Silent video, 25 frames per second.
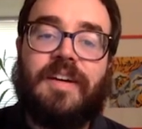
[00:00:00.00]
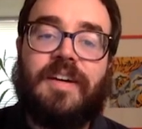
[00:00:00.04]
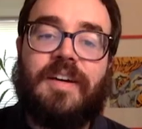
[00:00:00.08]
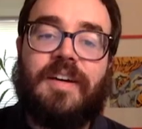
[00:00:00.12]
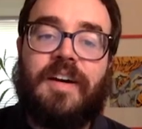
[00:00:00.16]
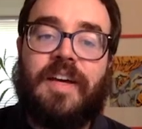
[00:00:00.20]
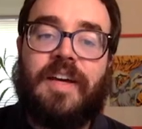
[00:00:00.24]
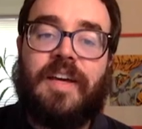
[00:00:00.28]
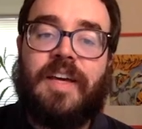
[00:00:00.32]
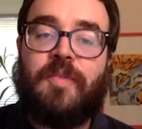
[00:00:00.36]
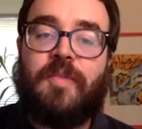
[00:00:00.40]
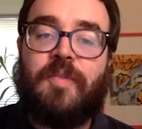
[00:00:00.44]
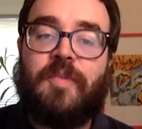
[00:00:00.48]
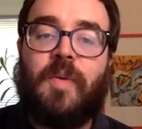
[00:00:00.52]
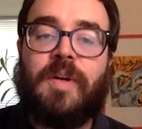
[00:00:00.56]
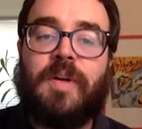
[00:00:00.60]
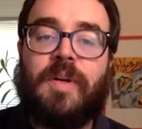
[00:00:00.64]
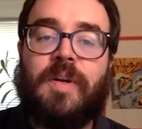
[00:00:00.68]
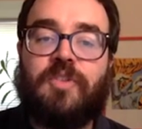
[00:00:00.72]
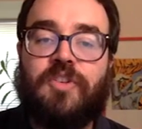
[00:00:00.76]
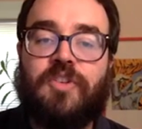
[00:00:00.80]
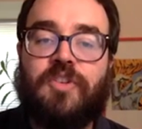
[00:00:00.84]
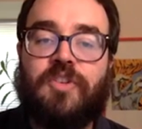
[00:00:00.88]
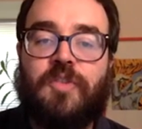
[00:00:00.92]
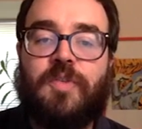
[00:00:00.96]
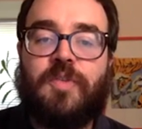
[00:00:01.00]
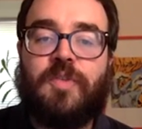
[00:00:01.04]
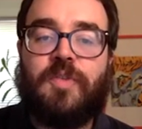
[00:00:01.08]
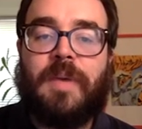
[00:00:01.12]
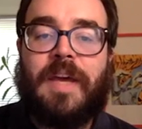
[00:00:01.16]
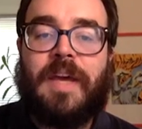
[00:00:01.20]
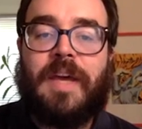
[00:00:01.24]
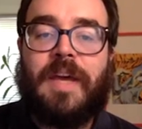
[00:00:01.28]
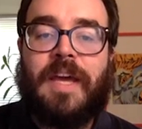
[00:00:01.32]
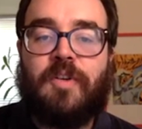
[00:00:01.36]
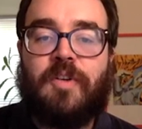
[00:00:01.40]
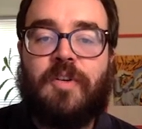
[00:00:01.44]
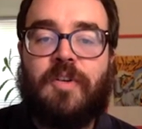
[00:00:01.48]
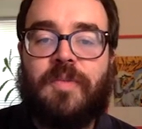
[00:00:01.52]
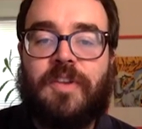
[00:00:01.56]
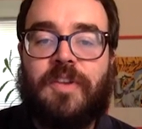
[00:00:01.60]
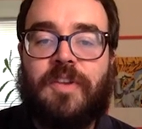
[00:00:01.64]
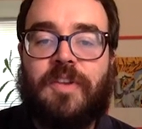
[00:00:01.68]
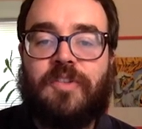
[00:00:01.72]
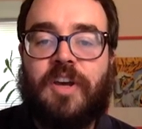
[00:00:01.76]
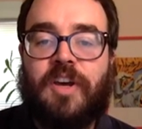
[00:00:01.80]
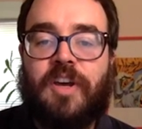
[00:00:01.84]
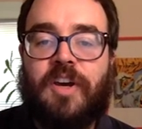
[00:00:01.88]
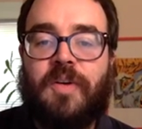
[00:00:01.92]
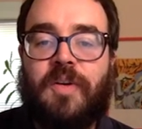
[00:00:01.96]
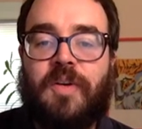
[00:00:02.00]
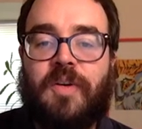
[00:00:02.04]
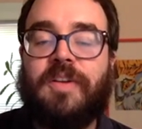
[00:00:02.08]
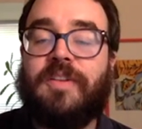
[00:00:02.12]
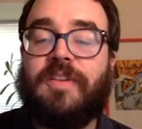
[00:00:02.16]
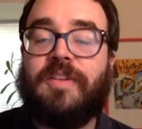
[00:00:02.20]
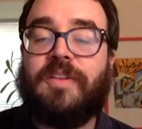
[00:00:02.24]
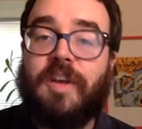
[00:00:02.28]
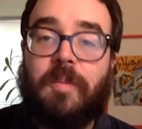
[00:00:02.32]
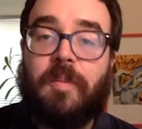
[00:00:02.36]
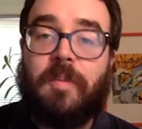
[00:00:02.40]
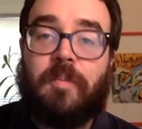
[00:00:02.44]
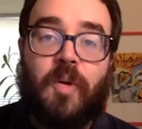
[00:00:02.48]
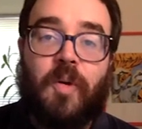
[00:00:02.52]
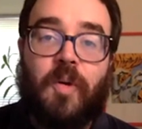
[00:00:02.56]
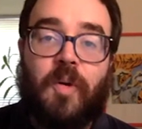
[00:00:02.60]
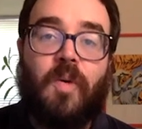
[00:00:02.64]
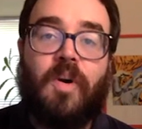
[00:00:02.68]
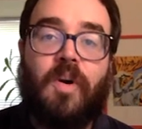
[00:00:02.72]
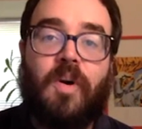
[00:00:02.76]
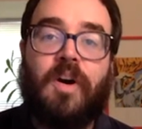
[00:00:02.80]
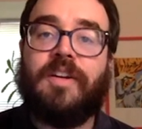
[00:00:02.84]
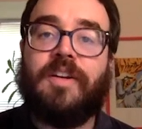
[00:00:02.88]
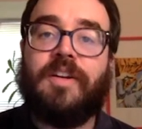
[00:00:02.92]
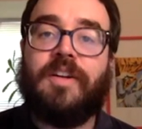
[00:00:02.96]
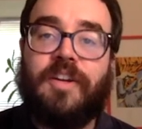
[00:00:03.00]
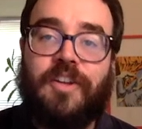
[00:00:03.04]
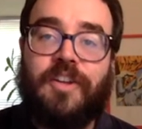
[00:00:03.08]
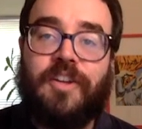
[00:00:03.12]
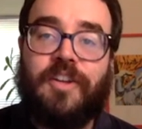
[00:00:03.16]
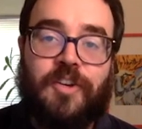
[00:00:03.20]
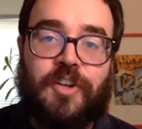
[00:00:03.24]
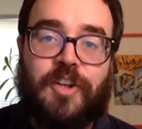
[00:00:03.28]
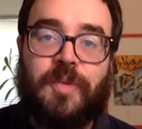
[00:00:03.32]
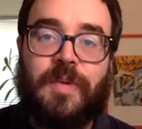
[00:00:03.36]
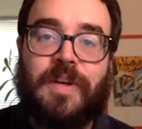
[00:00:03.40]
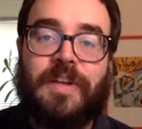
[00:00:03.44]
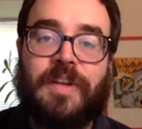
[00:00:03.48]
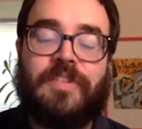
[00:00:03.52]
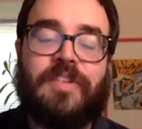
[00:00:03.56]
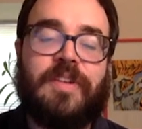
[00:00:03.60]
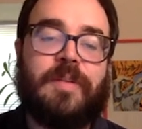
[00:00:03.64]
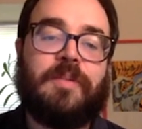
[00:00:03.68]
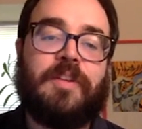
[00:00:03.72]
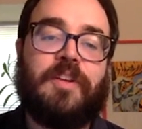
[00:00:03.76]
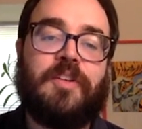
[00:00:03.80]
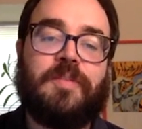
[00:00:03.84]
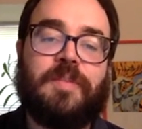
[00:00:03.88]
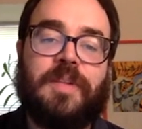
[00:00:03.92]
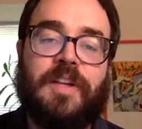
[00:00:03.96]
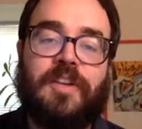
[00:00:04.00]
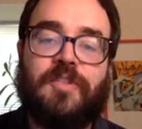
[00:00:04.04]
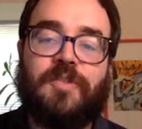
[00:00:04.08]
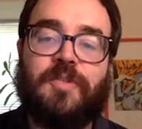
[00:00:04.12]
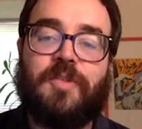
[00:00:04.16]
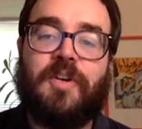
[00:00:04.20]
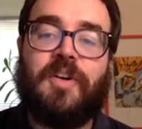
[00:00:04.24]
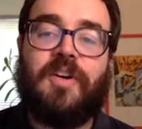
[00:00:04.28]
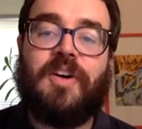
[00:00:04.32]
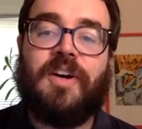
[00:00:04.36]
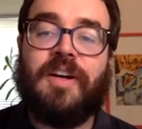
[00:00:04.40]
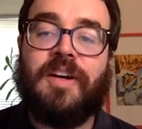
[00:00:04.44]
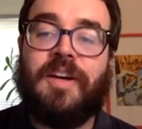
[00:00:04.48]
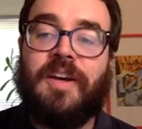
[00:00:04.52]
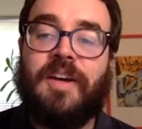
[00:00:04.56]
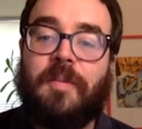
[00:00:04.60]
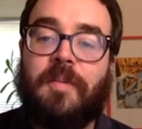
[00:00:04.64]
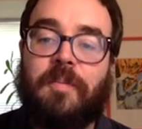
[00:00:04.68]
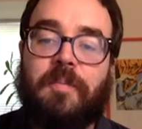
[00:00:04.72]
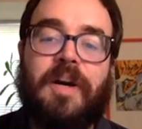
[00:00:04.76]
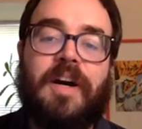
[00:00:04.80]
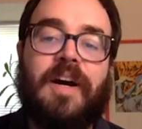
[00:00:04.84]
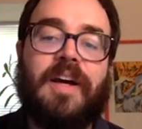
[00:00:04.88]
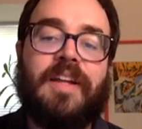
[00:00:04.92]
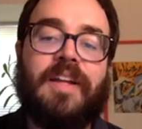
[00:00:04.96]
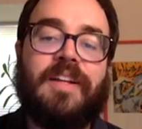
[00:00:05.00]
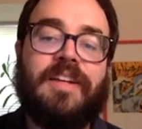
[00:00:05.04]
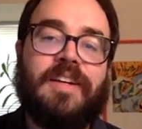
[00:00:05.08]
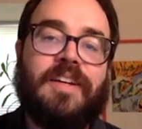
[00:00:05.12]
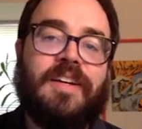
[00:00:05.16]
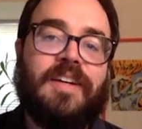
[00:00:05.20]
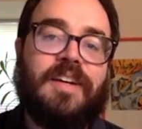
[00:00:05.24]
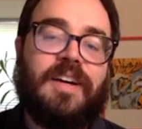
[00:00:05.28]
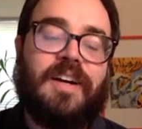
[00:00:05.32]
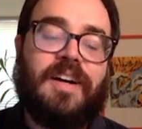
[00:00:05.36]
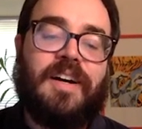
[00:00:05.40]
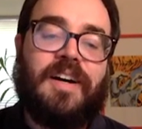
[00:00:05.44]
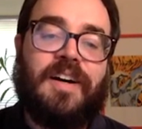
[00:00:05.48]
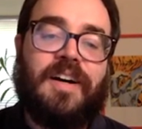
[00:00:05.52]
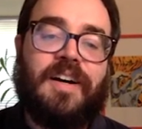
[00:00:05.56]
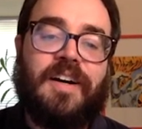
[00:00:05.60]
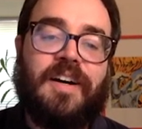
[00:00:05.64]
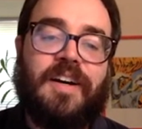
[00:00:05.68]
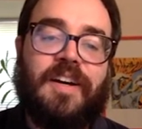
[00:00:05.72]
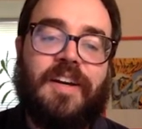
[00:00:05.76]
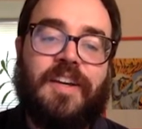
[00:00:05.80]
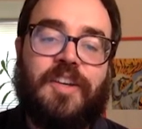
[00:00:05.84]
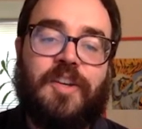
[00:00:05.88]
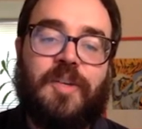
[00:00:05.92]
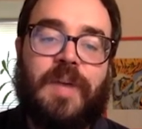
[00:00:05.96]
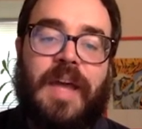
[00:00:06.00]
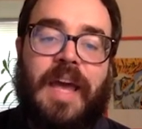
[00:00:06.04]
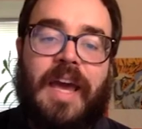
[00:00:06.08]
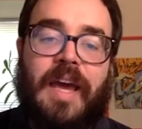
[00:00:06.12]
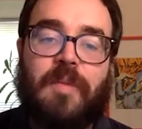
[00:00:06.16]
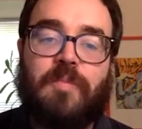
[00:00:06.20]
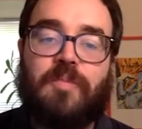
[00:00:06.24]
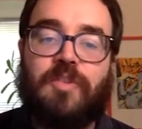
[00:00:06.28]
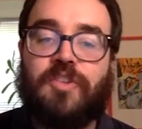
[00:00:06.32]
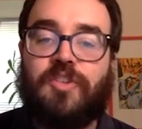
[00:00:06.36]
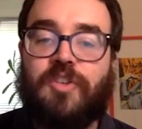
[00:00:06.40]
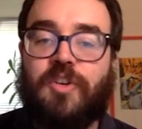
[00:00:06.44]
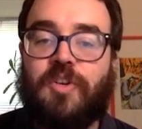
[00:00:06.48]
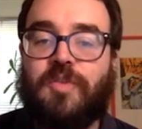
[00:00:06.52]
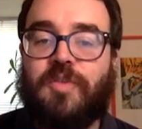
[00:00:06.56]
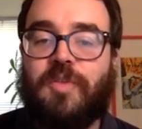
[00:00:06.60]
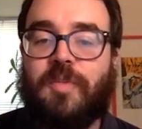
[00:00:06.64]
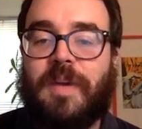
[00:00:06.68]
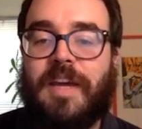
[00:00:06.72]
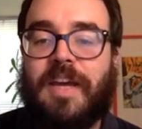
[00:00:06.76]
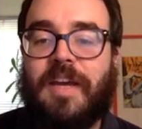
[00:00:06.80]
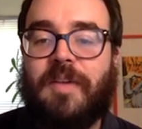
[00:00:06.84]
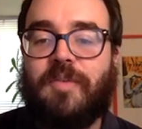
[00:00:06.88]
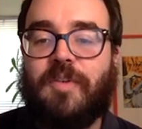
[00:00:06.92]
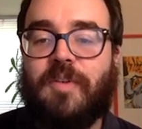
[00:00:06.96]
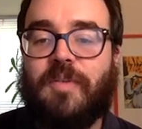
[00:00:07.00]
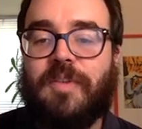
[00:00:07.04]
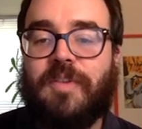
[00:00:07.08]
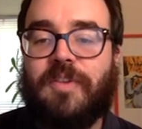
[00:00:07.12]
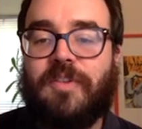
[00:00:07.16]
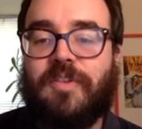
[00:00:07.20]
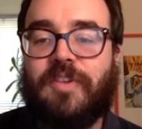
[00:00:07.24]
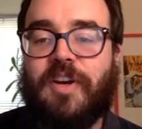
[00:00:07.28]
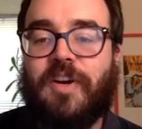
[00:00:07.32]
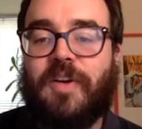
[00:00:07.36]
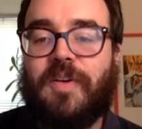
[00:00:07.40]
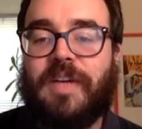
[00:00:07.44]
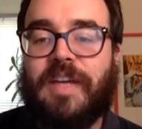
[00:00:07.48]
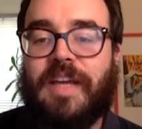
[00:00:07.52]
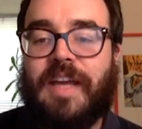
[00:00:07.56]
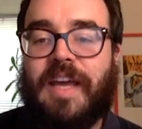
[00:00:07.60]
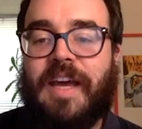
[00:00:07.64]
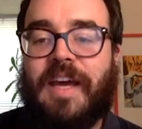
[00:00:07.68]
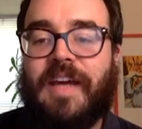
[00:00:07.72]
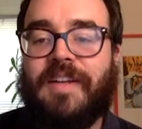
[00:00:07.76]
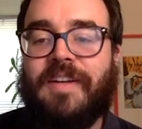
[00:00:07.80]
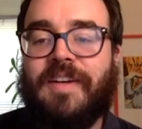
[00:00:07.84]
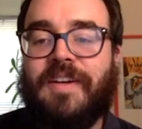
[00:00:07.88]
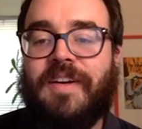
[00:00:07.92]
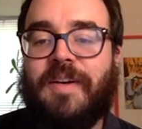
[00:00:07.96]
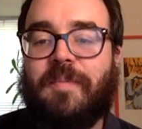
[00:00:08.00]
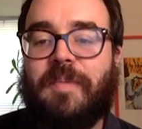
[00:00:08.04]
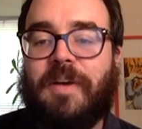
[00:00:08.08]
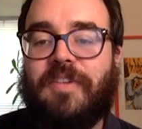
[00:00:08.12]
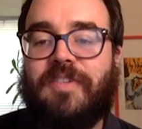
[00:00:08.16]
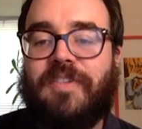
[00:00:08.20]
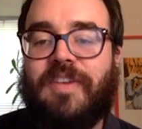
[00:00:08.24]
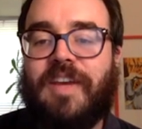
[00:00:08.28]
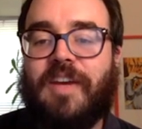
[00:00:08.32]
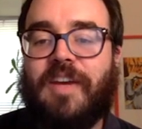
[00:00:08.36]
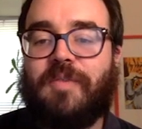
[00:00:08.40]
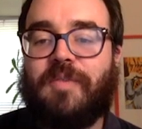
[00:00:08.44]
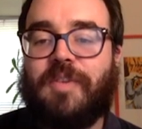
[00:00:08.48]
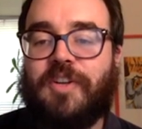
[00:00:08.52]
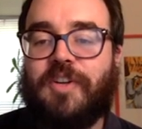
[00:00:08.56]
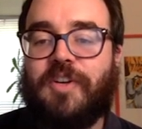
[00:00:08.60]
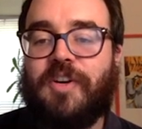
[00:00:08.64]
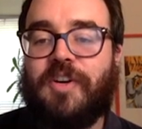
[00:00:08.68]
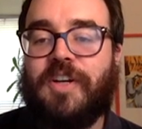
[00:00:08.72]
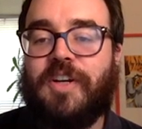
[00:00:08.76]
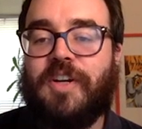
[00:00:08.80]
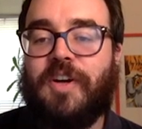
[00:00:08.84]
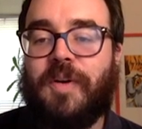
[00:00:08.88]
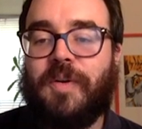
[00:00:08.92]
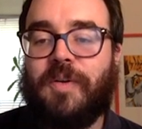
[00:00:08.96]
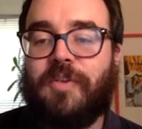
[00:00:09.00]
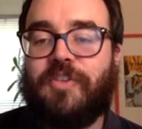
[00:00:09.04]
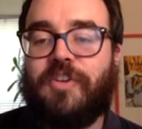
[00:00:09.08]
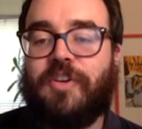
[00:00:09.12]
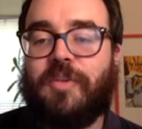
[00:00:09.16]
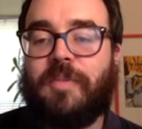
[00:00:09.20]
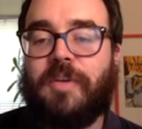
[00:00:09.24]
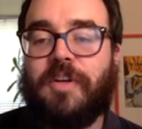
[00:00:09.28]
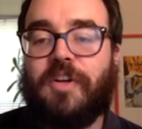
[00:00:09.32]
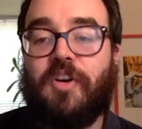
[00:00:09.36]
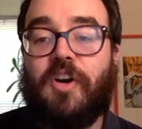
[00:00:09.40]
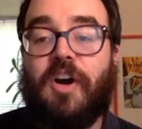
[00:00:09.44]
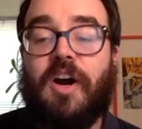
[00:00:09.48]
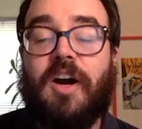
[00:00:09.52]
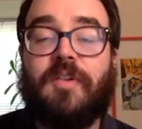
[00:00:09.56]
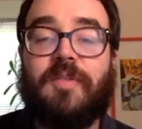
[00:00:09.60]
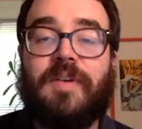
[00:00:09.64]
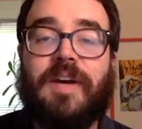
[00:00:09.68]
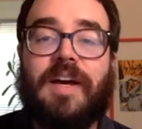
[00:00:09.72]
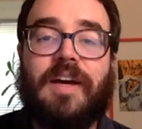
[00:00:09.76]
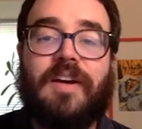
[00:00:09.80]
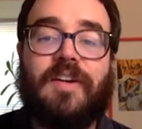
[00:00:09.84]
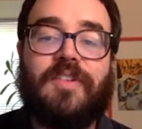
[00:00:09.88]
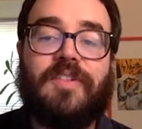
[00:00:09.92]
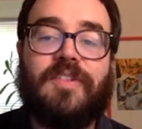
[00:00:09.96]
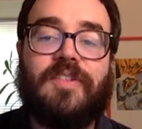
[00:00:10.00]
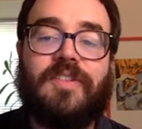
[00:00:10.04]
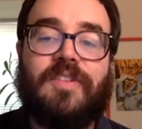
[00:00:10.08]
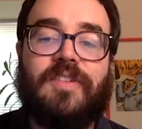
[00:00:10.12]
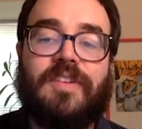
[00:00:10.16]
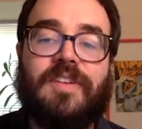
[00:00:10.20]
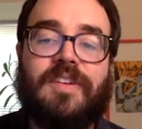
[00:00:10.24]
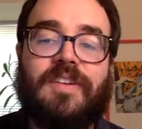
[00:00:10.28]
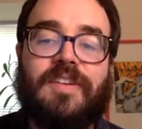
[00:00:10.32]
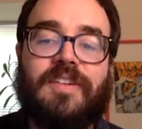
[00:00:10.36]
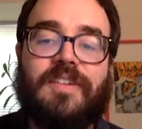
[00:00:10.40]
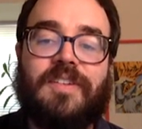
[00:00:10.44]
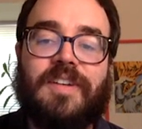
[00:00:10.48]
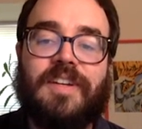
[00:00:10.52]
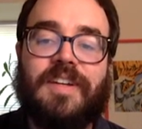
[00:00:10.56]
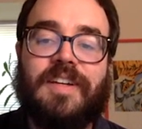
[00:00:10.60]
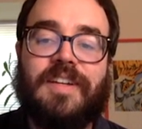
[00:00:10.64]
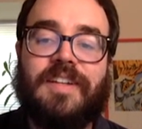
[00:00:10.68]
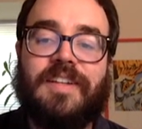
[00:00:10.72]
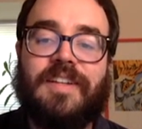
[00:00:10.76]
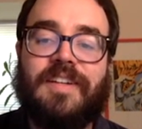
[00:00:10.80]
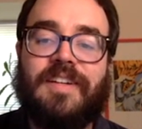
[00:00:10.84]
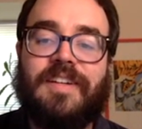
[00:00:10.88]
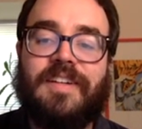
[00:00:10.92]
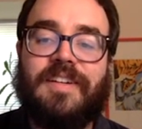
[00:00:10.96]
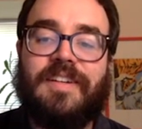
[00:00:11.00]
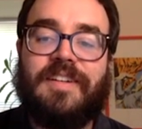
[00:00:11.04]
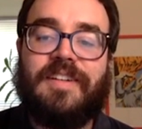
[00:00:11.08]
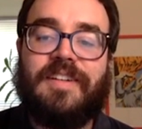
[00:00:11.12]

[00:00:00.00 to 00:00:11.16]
uh, if you want to preserve the behavior of this code, number one, you're doing C++ wrong, but uh, you can preserve the behavior of this code again by saying return auto shareputter of x, right?